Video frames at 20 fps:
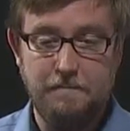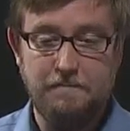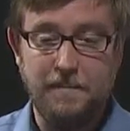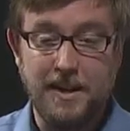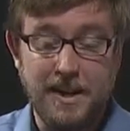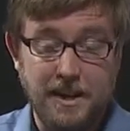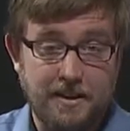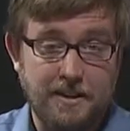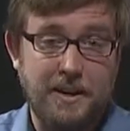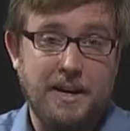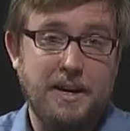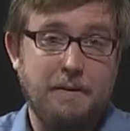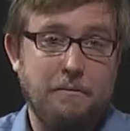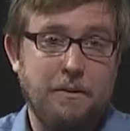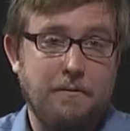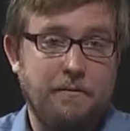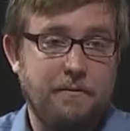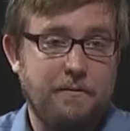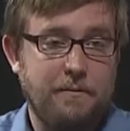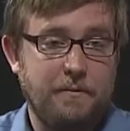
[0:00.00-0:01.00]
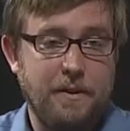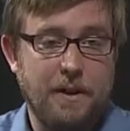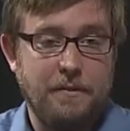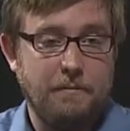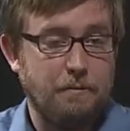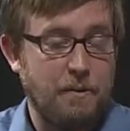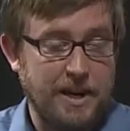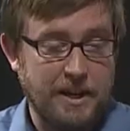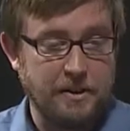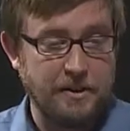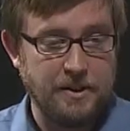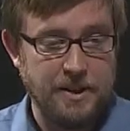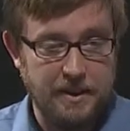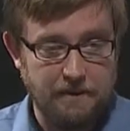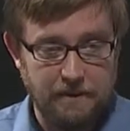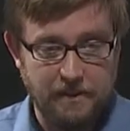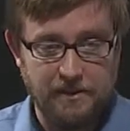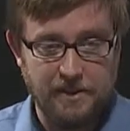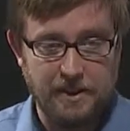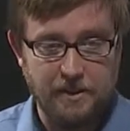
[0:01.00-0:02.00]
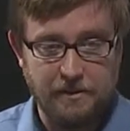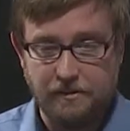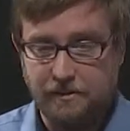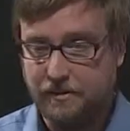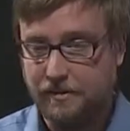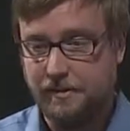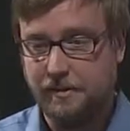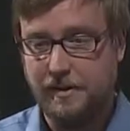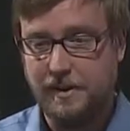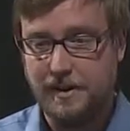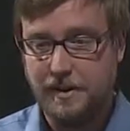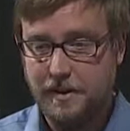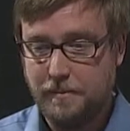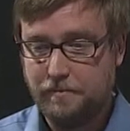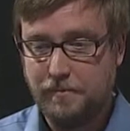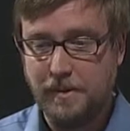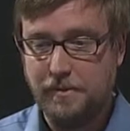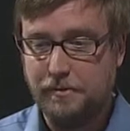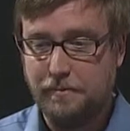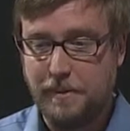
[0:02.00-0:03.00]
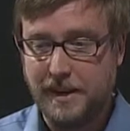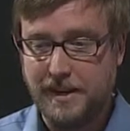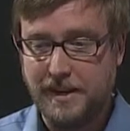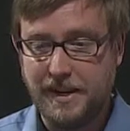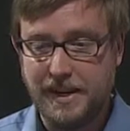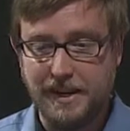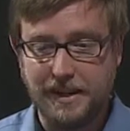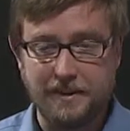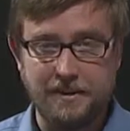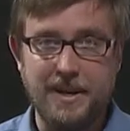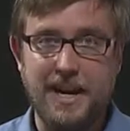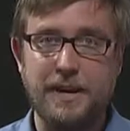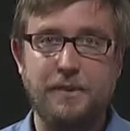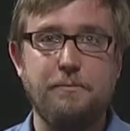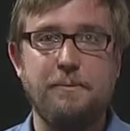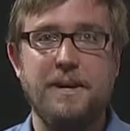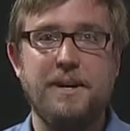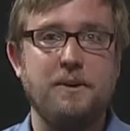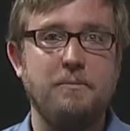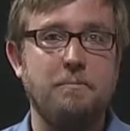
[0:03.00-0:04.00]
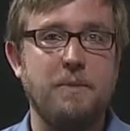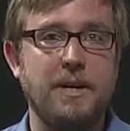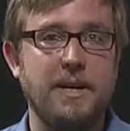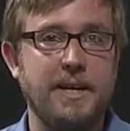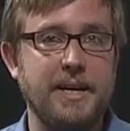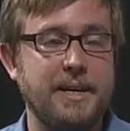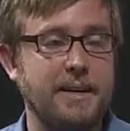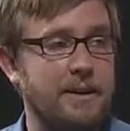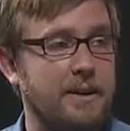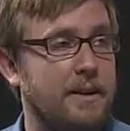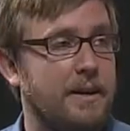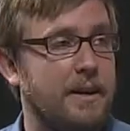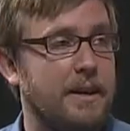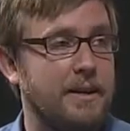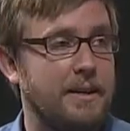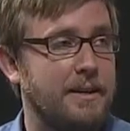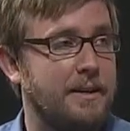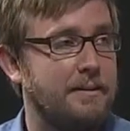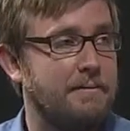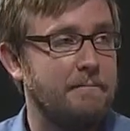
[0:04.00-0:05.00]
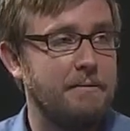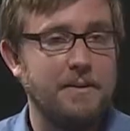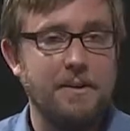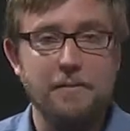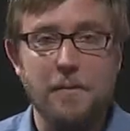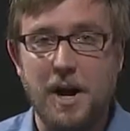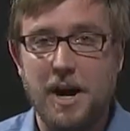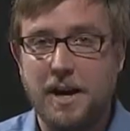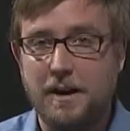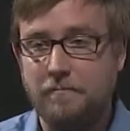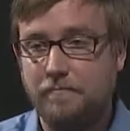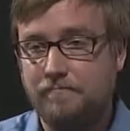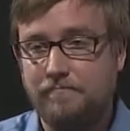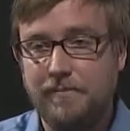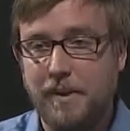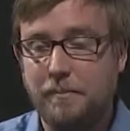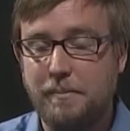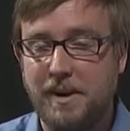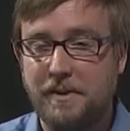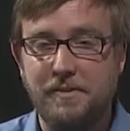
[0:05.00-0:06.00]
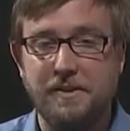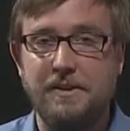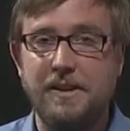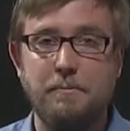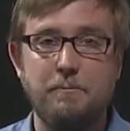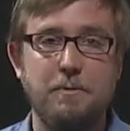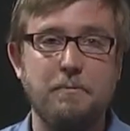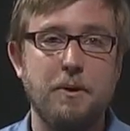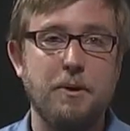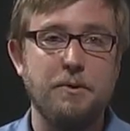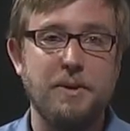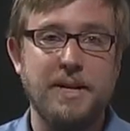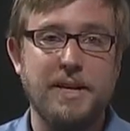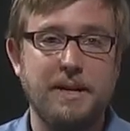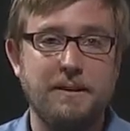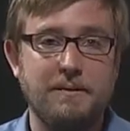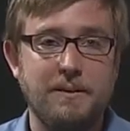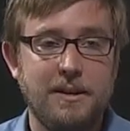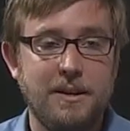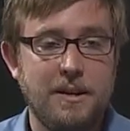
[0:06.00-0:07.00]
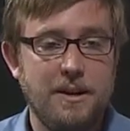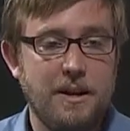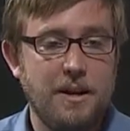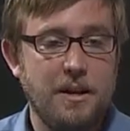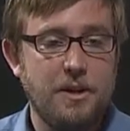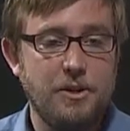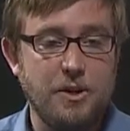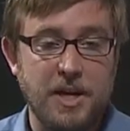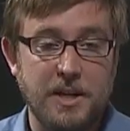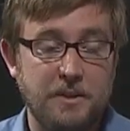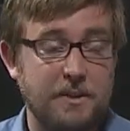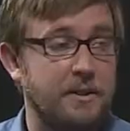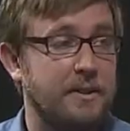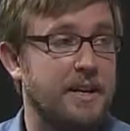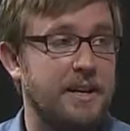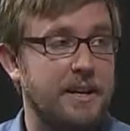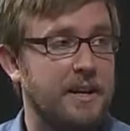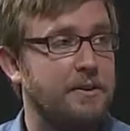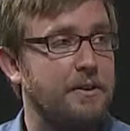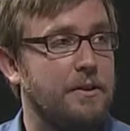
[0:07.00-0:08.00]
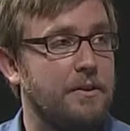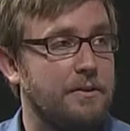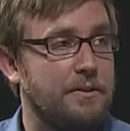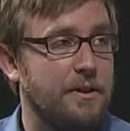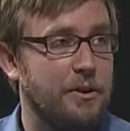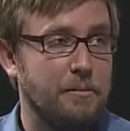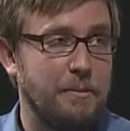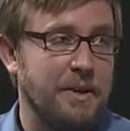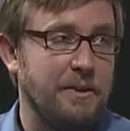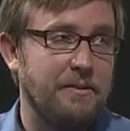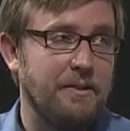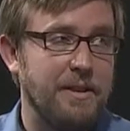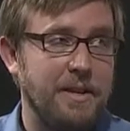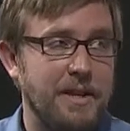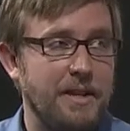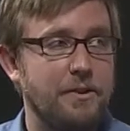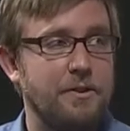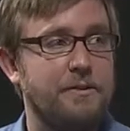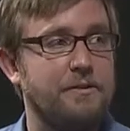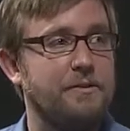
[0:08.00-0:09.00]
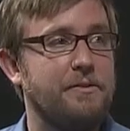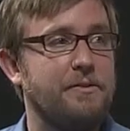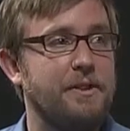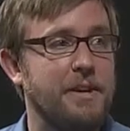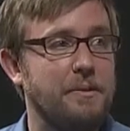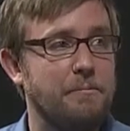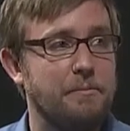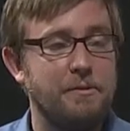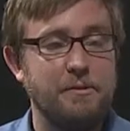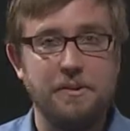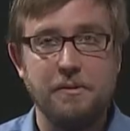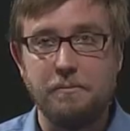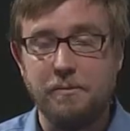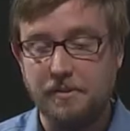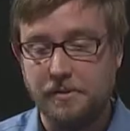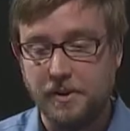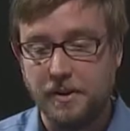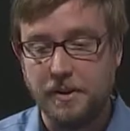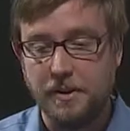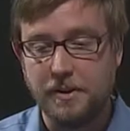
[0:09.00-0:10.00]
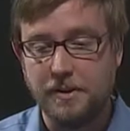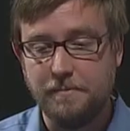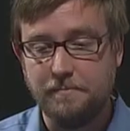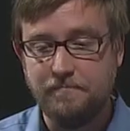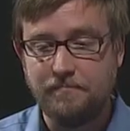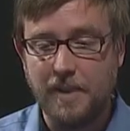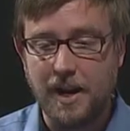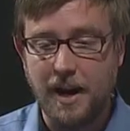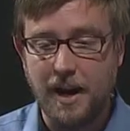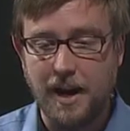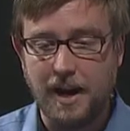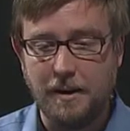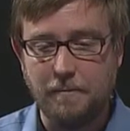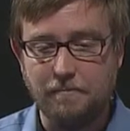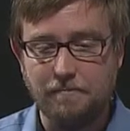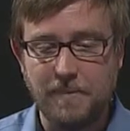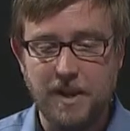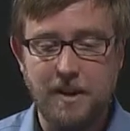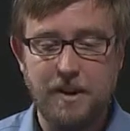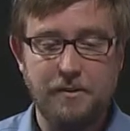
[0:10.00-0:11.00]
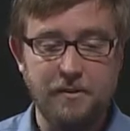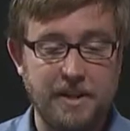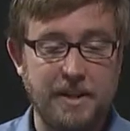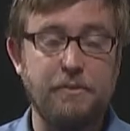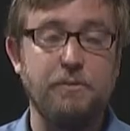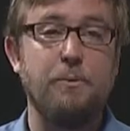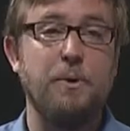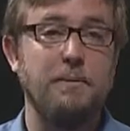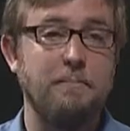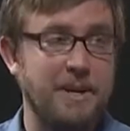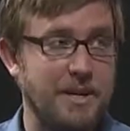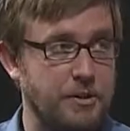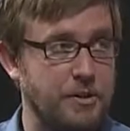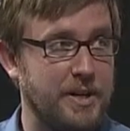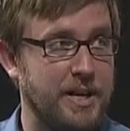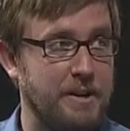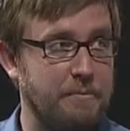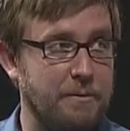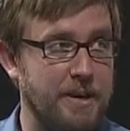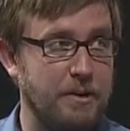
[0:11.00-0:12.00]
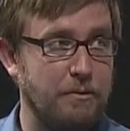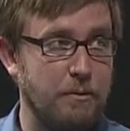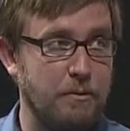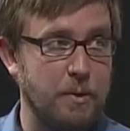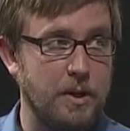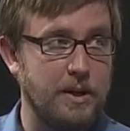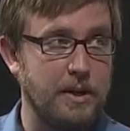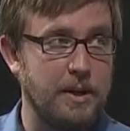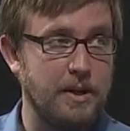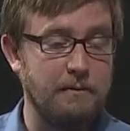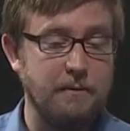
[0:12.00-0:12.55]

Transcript: in a time of record deficits, spending taxpayer money on basically promoting childhood and adult obesity just seems absurd. So that's one major campaign we're working on